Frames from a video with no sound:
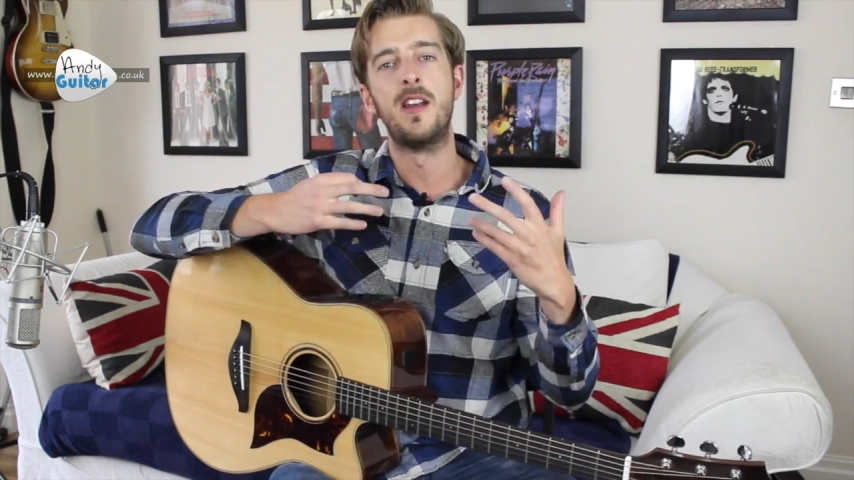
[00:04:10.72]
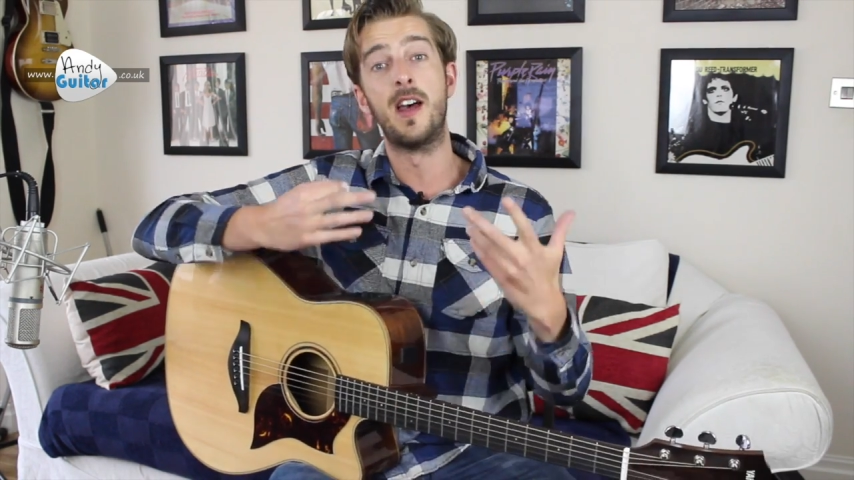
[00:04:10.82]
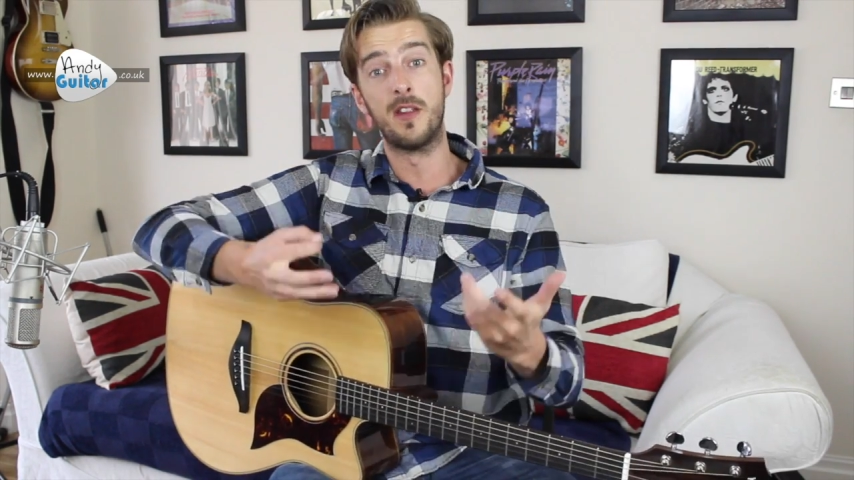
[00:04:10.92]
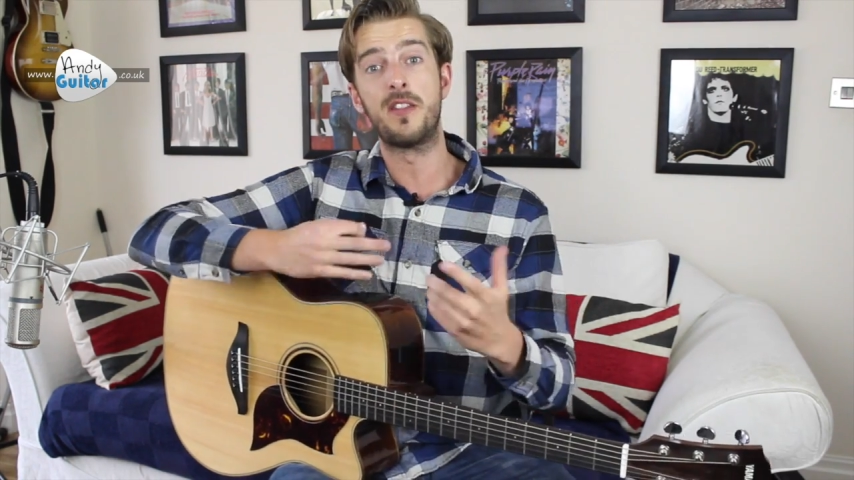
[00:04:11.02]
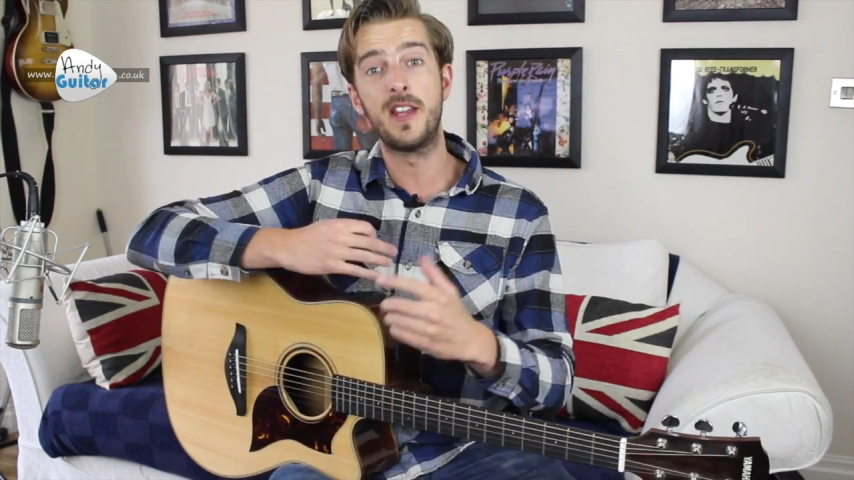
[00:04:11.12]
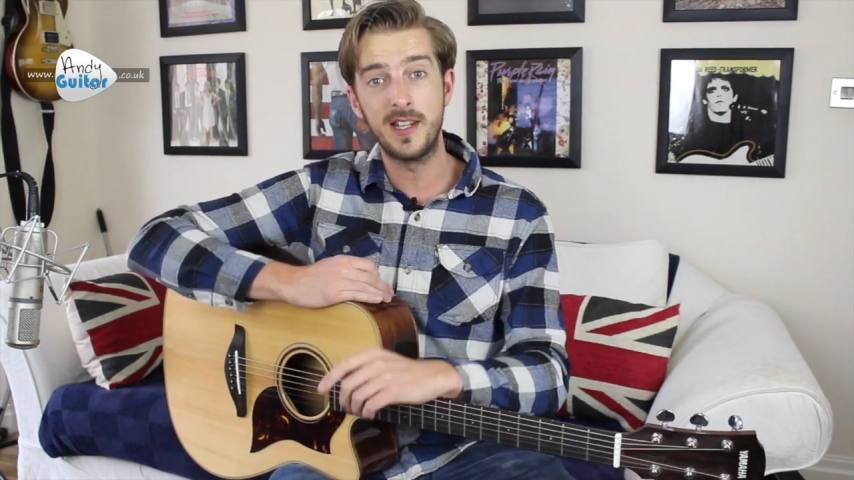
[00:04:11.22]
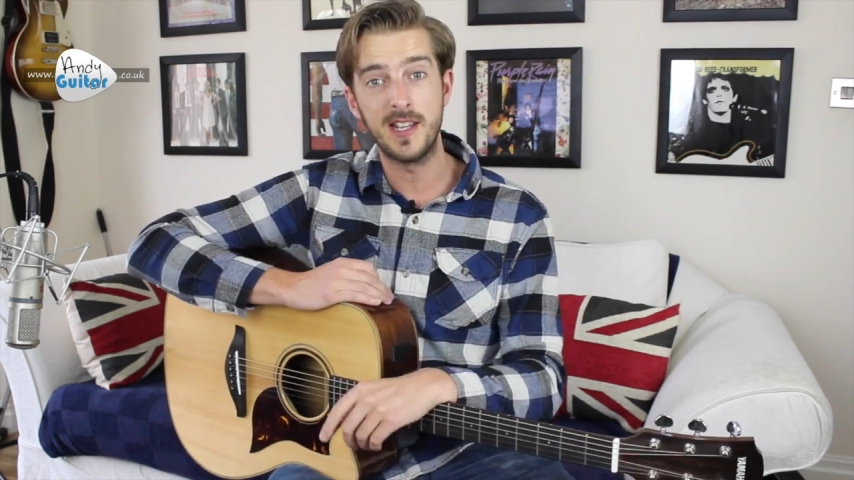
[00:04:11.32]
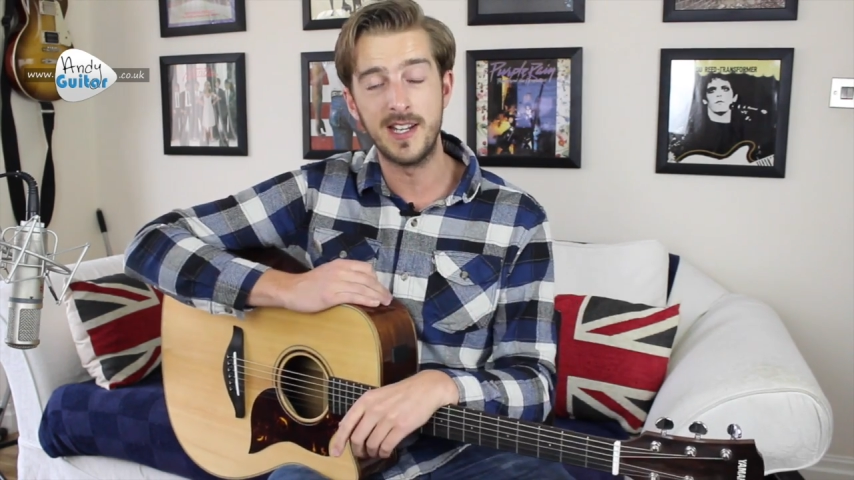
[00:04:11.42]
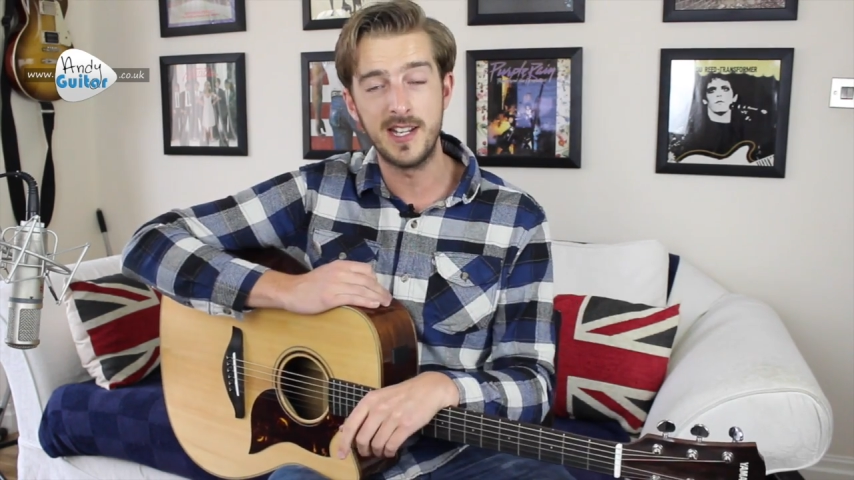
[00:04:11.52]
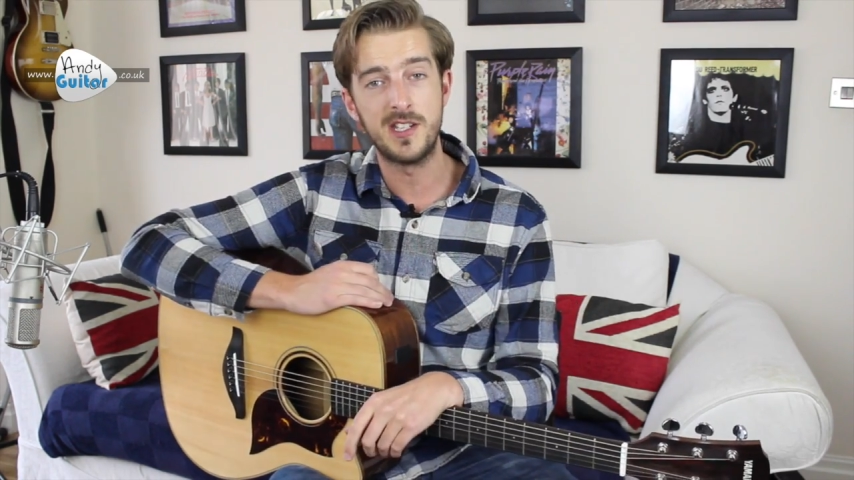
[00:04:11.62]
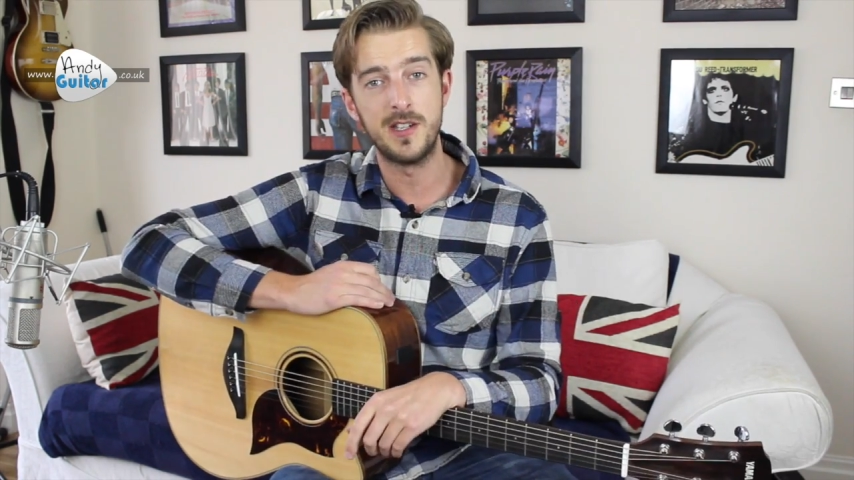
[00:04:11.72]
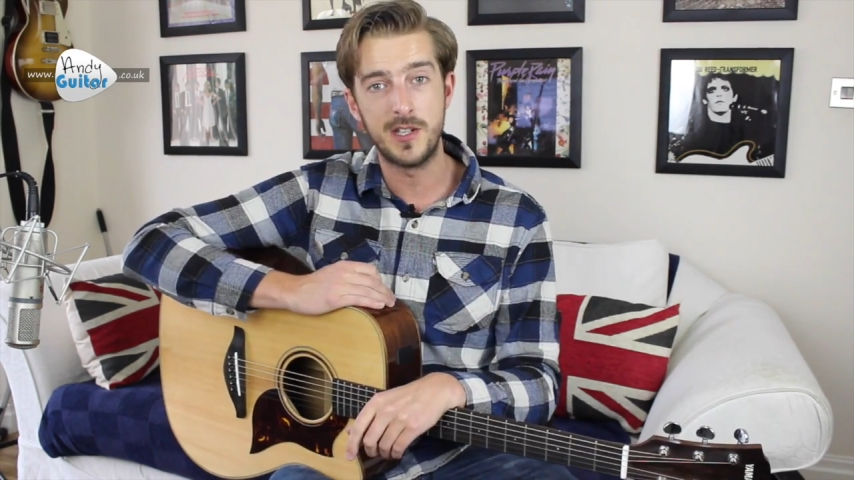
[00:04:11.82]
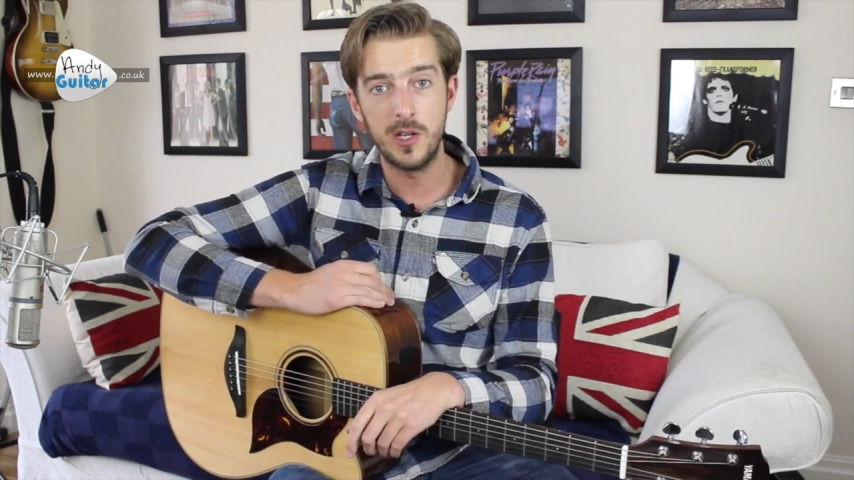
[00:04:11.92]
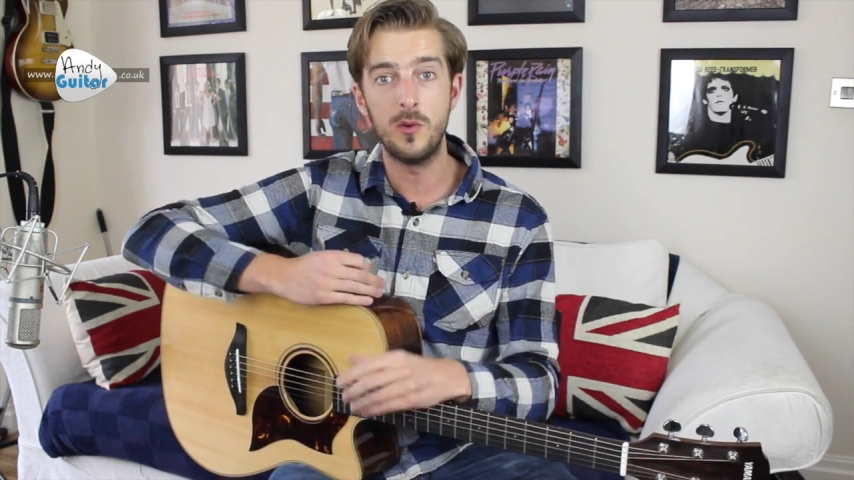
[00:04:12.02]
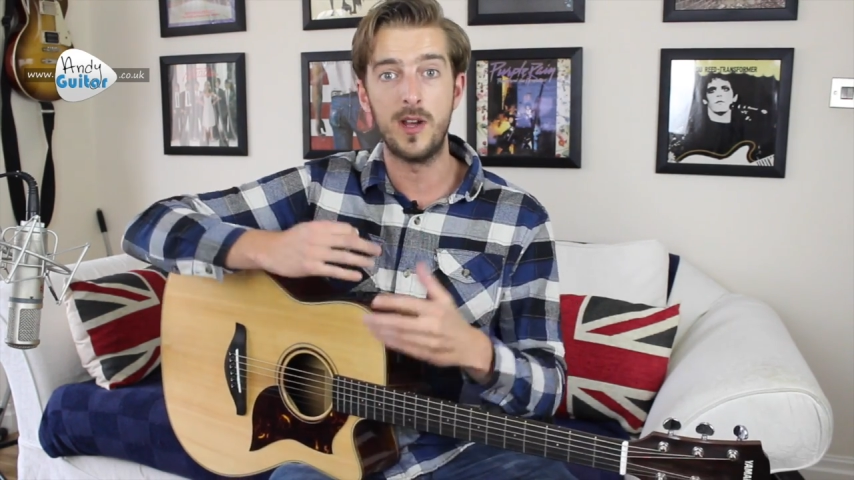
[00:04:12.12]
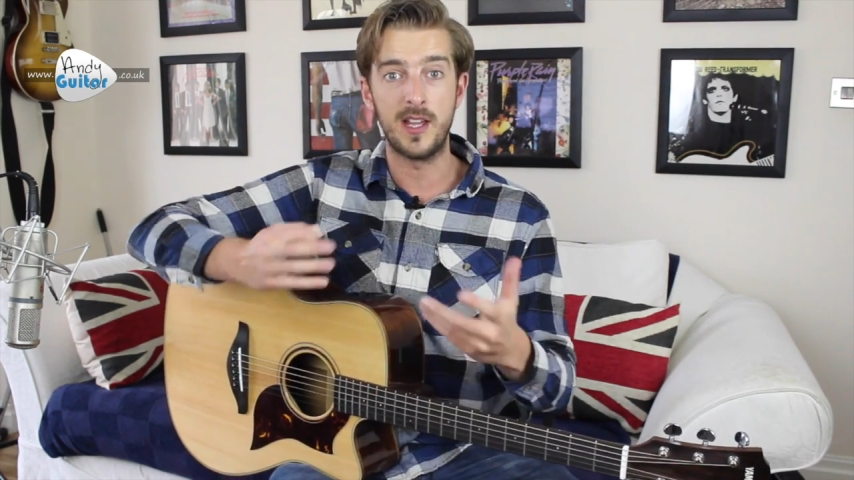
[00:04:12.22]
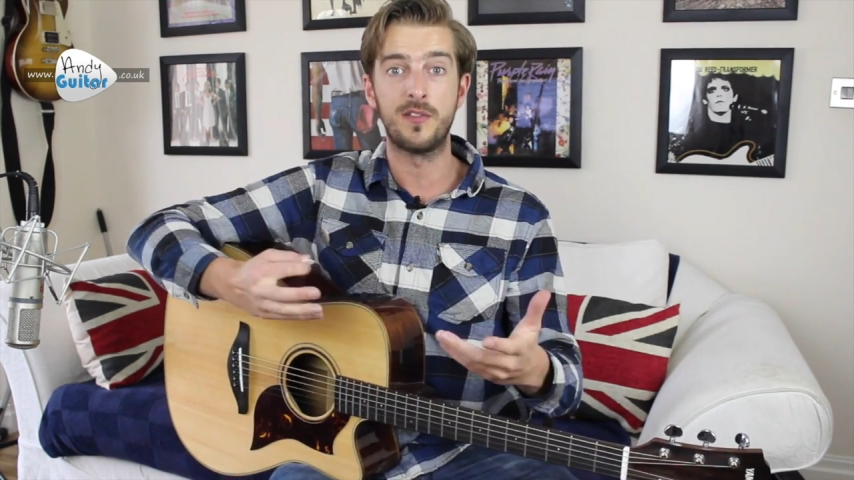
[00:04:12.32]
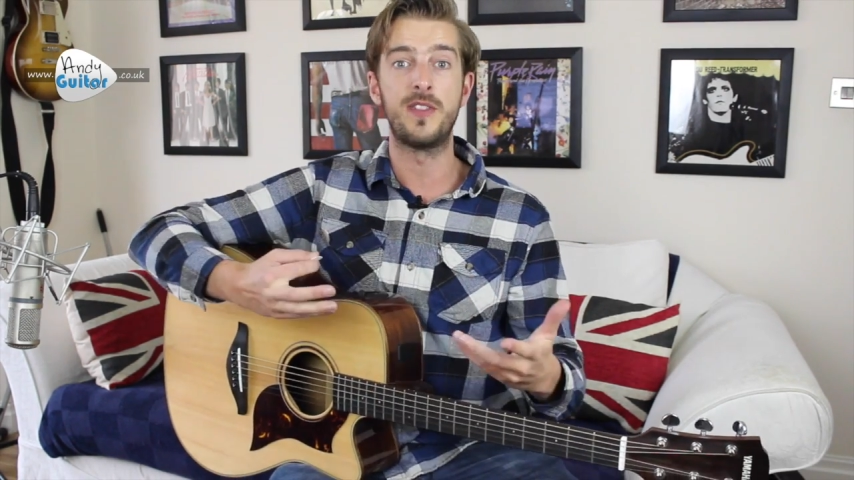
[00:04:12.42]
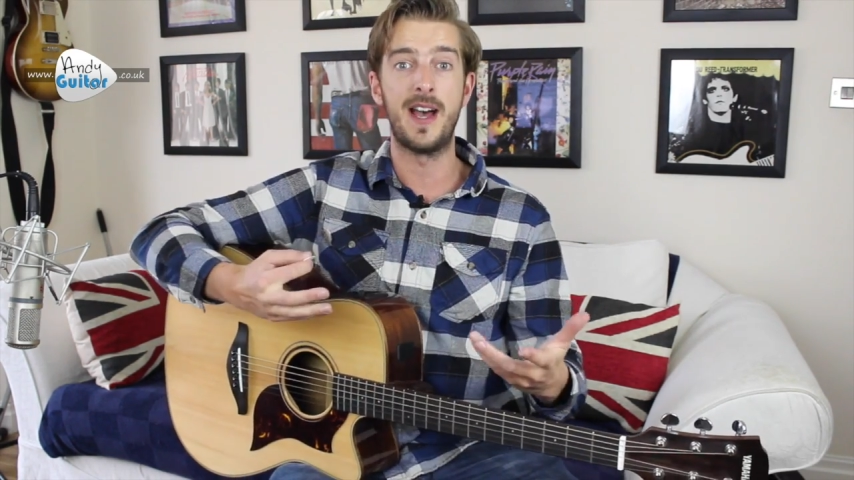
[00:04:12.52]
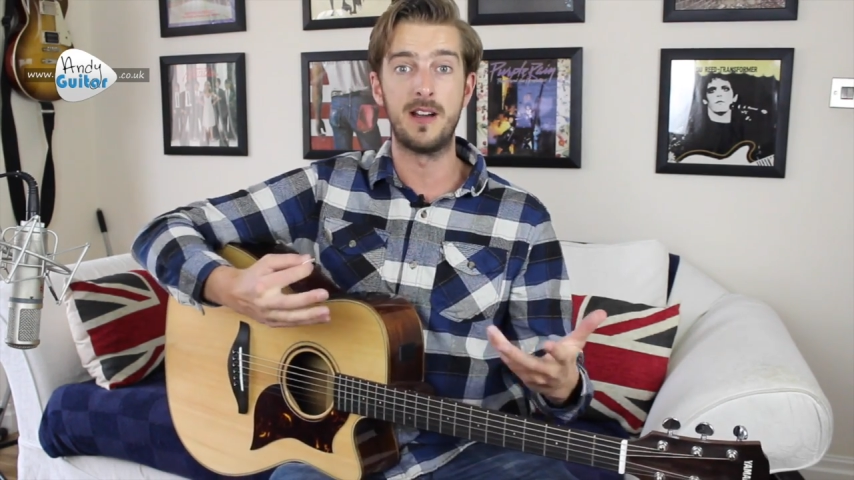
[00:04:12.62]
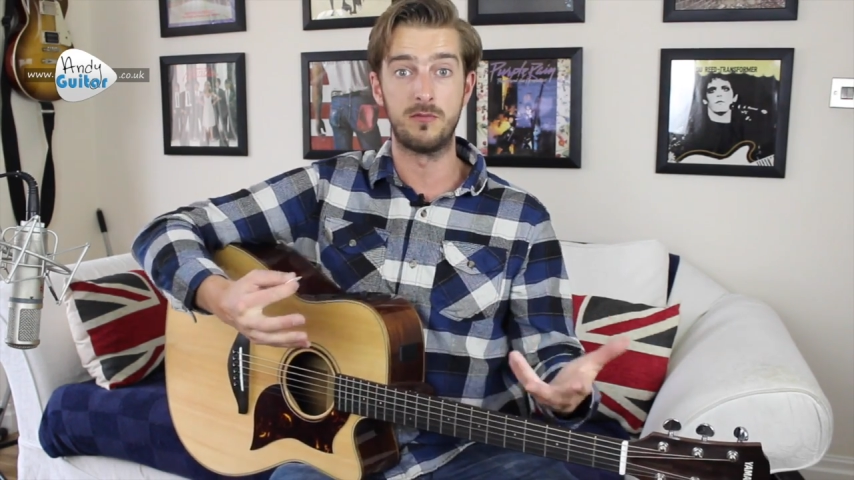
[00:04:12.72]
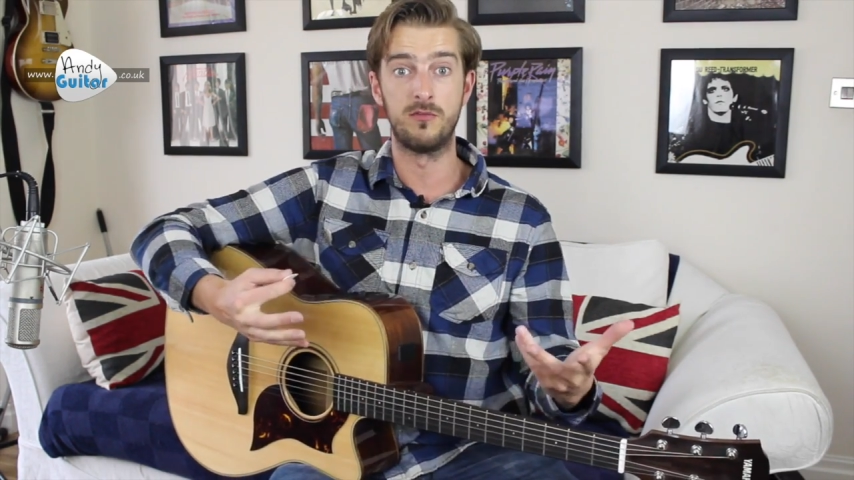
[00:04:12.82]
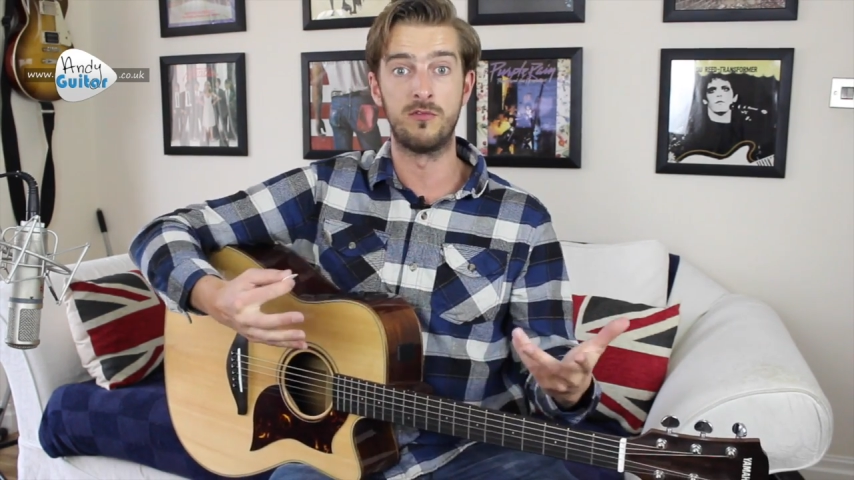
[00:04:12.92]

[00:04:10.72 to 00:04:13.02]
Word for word: Now the thing that you need to do if that